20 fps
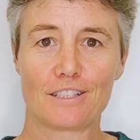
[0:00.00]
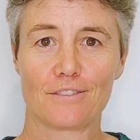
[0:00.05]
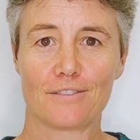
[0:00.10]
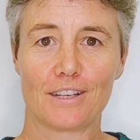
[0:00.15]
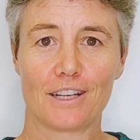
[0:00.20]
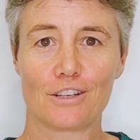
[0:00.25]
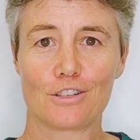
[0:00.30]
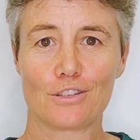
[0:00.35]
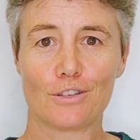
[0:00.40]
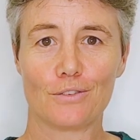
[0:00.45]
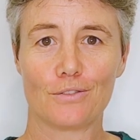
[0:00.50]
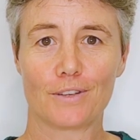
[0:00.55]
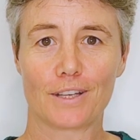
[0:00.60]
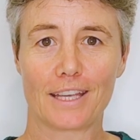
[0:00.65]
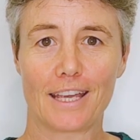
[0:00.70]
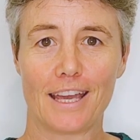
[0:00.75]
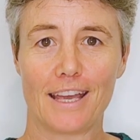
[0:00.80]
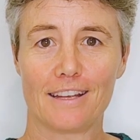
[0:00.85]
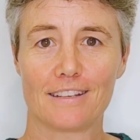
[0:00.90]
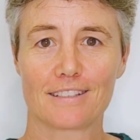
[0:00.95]
of an issue for
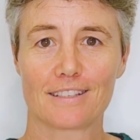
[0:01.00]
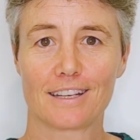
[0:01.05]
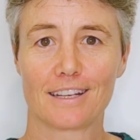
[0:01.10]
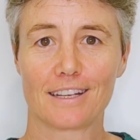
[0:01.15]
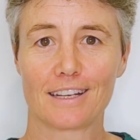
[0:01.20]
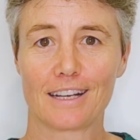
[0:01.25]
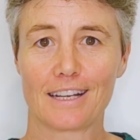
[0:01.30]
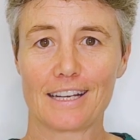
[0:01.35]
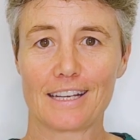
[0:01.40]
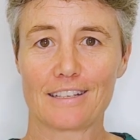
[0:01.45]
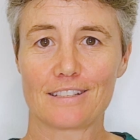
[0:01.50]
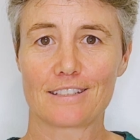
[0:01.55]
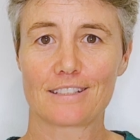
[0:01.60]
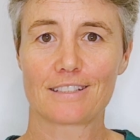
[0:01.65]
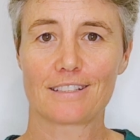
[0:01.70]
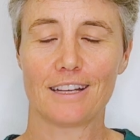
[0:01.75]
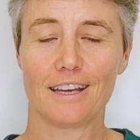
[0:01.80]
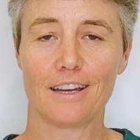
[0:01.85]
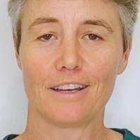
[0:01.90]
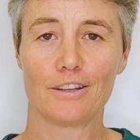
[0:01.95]
cats unless
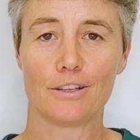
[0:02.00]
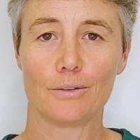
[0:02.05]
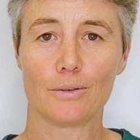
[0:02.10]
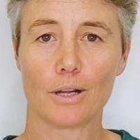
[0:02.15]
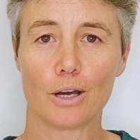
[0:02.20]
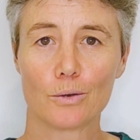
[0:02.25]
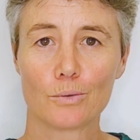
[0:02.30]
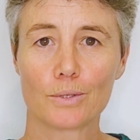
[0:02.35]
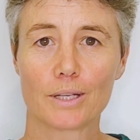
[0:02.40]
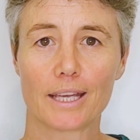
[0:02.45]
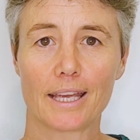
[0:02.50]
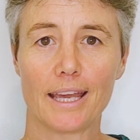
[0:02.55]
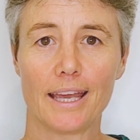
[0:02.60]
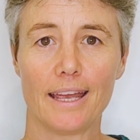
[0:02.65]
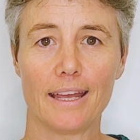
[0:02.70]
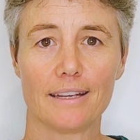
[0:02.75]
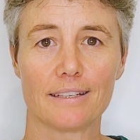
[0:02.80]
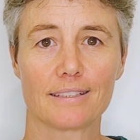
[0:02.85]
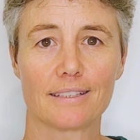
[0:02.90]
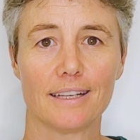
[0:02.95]
they're an older
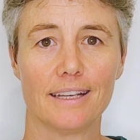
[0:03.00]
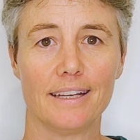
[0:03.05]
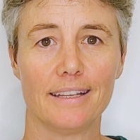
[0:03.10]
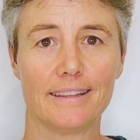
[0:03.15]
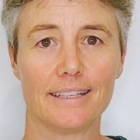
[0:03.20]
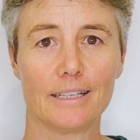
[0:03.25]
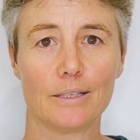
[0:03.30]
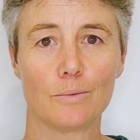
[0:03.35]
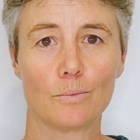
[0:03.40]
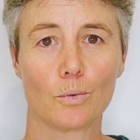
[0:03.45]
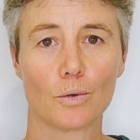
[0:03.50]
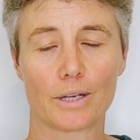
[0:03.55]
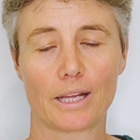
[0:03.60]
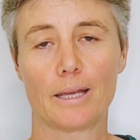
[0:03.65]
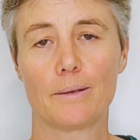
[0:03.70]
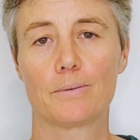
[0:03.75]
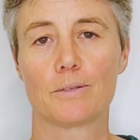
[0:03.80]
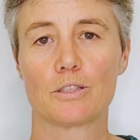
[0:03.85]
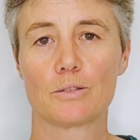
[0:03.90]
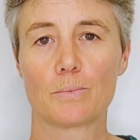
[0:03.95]
cat, and then what
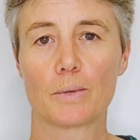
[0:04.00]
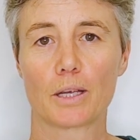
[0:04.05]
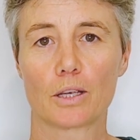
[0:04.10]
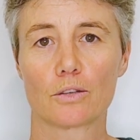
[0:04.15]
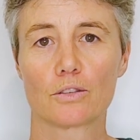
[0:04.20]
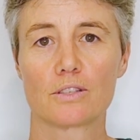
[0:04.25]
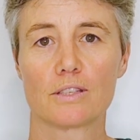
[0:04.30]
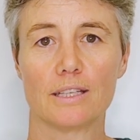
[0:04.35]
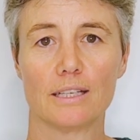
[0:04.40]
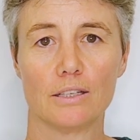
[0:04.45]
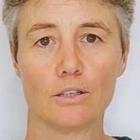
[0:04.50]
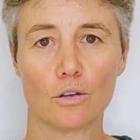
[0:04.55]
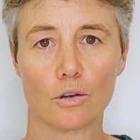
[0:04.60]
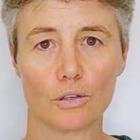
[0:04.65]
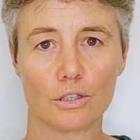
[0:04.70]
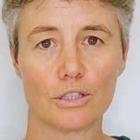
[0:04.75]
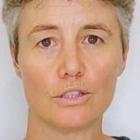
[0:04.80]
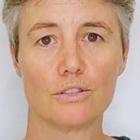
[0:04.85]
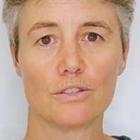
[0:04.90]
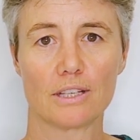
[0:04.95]
happens because they're
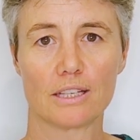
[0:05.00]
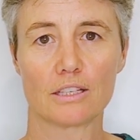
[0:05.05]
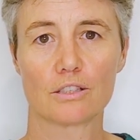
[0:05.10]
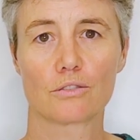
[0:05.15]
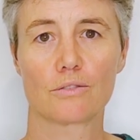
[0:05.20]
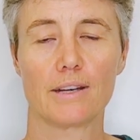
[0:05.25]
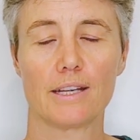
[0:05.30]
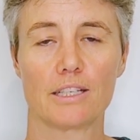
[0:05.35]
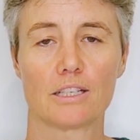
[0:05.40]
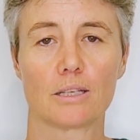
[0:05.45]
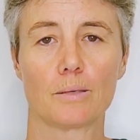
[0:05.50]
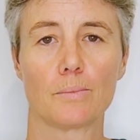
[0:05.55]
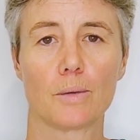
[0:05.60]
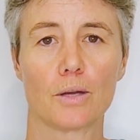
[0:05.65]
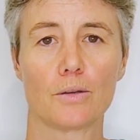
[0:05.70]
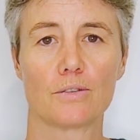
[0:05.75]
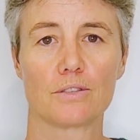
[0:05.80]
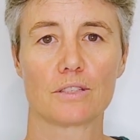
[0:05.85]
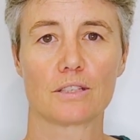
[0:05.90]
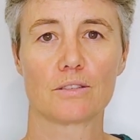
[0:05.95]
not using scratching
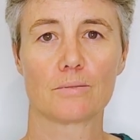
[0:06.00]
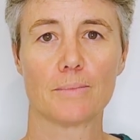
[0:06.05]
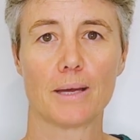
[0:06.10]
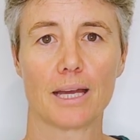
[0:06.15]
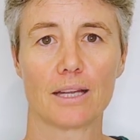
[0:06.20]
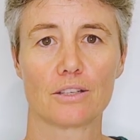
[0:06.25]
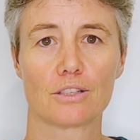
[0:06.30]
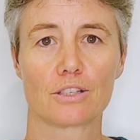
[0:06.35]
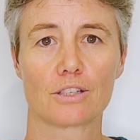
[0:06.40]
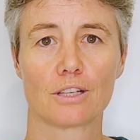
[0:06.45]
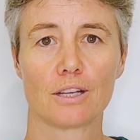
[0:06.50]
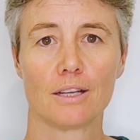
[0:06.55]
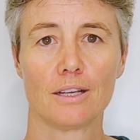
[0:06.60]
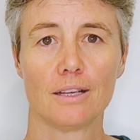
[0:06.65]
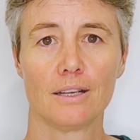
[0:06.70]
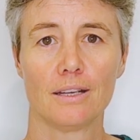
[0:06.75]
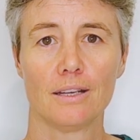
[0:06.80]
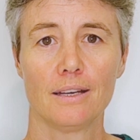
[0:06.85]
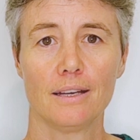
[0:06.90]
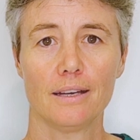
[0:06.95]
posts as much,
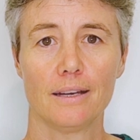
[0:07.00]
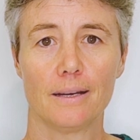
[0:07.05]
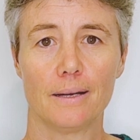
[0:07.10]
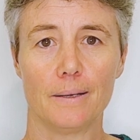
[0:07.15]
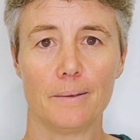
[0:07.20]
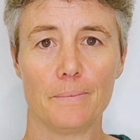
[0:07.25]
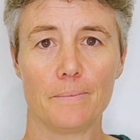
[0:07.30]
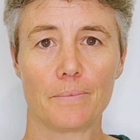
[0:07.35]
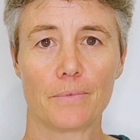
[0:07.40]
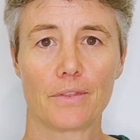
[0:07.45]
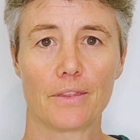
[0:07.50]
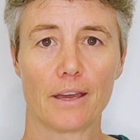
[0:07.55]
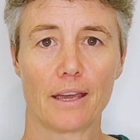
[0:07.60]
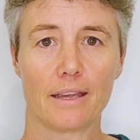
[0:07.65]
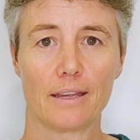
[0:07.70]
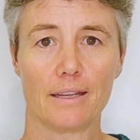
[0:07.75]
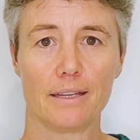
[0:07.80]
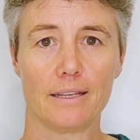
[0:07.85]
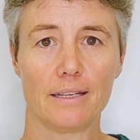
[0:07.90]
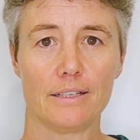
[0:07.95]

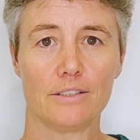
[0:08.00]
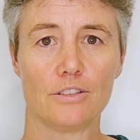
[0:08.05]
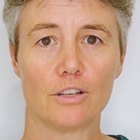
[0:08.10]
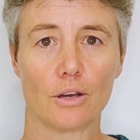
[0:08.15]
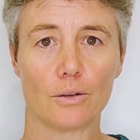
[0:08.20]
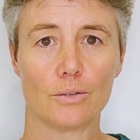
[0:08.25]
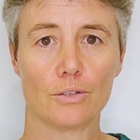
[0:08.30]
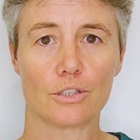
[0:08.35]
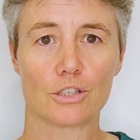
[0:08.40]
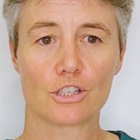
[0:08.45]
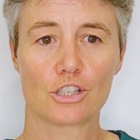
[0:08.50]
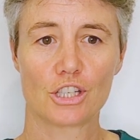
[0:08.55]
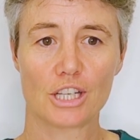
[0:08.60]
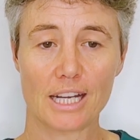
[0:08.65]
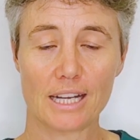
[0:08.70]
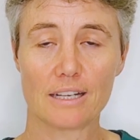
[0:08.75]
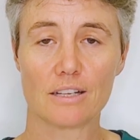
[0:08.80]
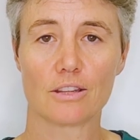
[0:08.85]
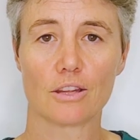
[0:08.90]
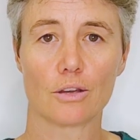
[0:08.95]
they don't
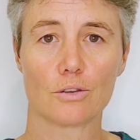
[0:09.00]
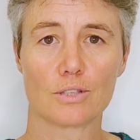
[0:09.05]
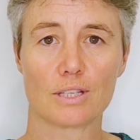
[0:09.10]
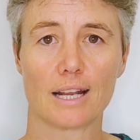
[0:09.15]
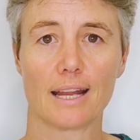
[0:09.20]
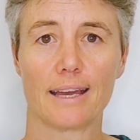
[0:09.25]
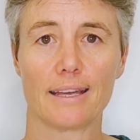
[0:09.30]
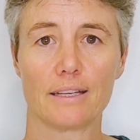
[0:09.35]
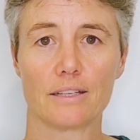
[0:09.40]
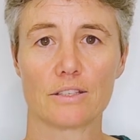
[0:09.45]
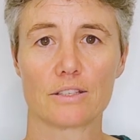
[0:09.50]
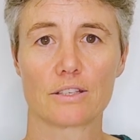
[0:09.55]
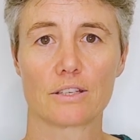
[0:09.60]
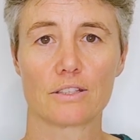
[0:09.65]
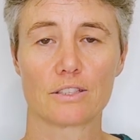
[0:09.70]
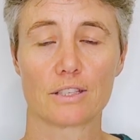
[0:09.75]
shed those layers.